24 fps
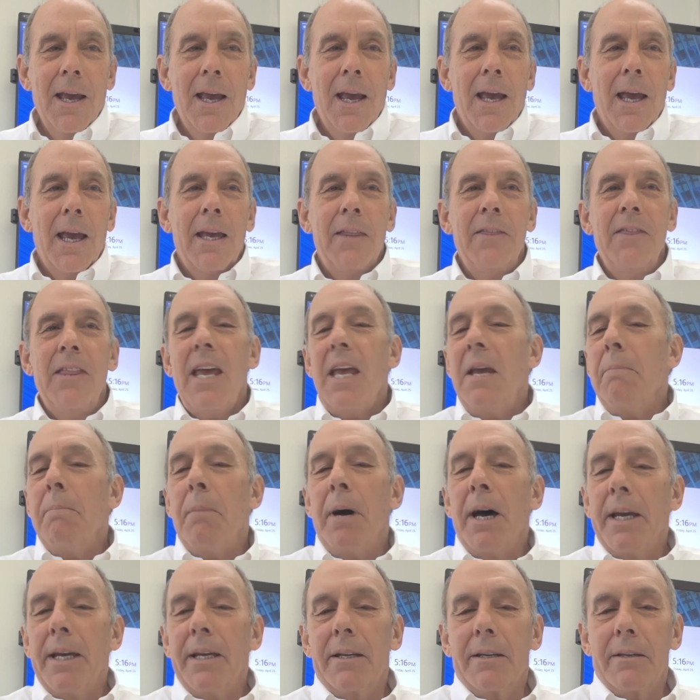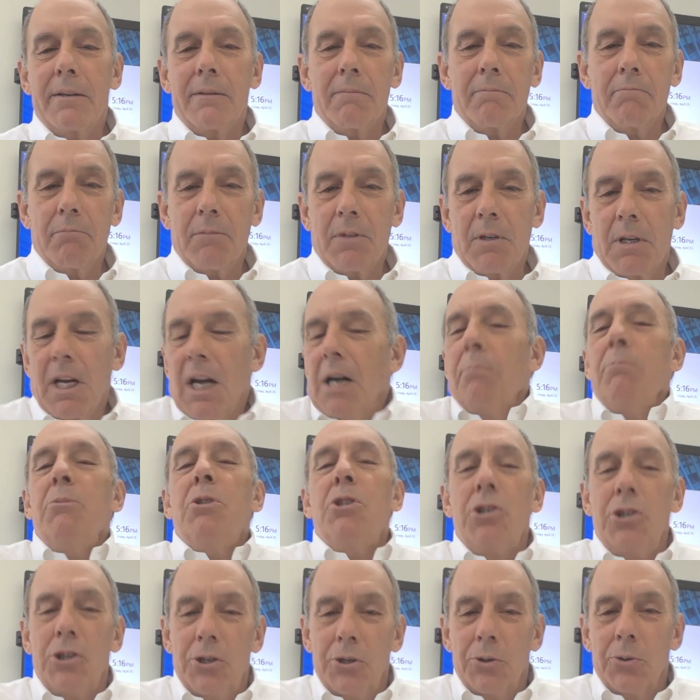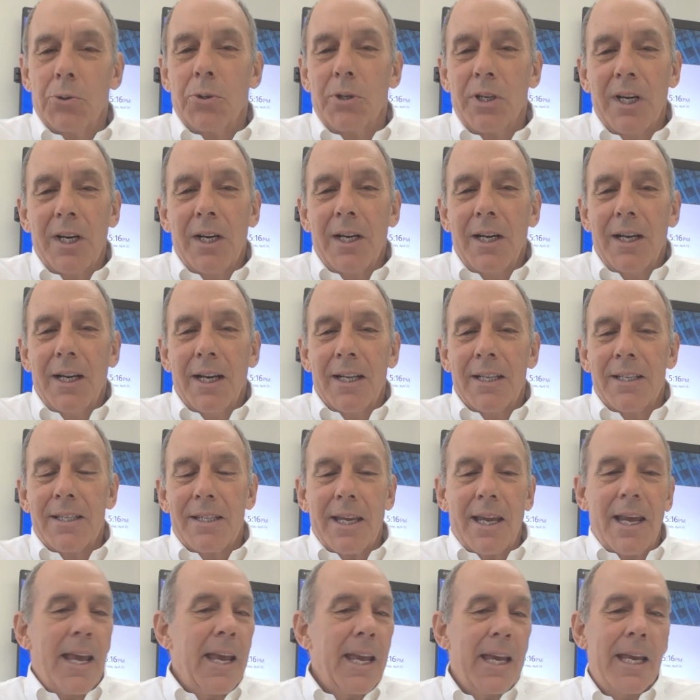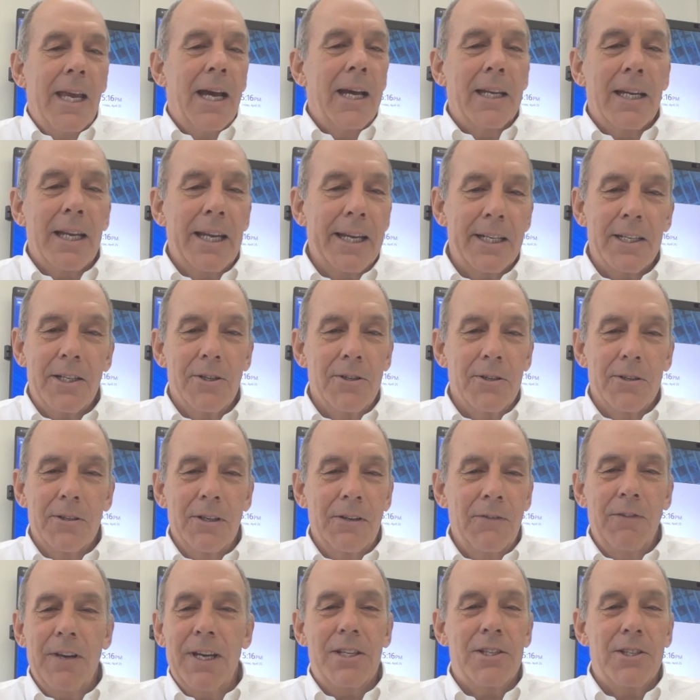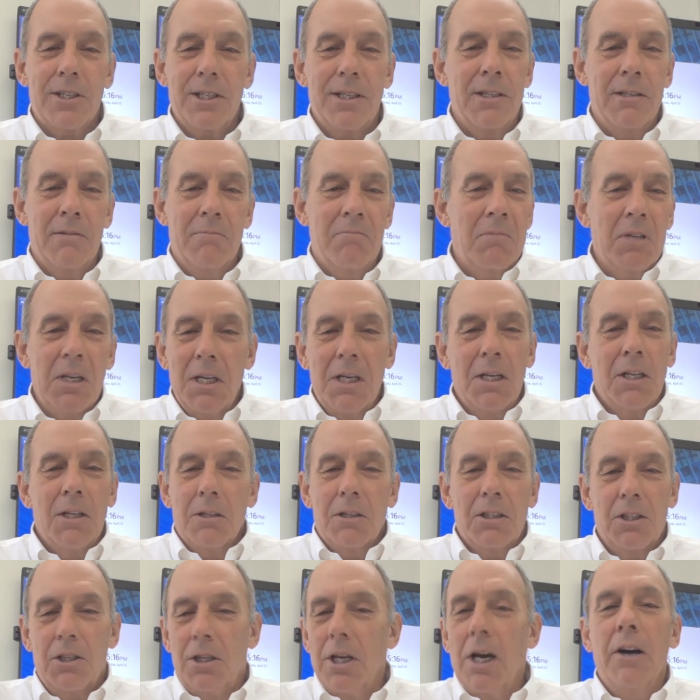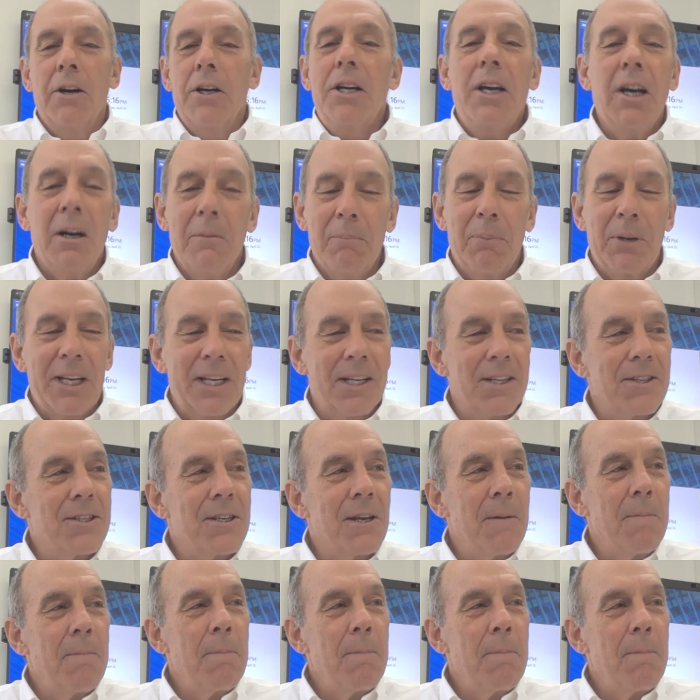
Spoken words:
and they might come to you and say, hey, I'd like to invest in young companies.